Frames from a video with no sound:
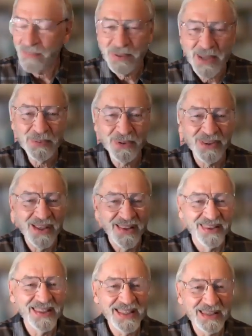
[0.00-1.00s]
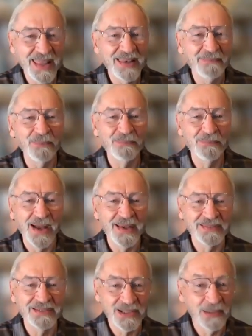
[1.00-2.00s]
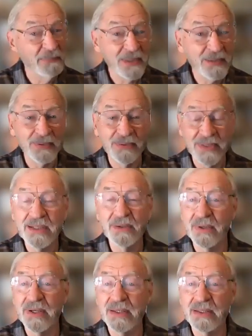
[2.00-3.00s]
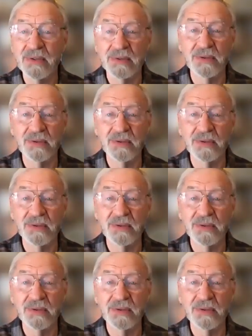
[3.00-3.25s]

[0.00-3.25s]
people thinking some people anyway,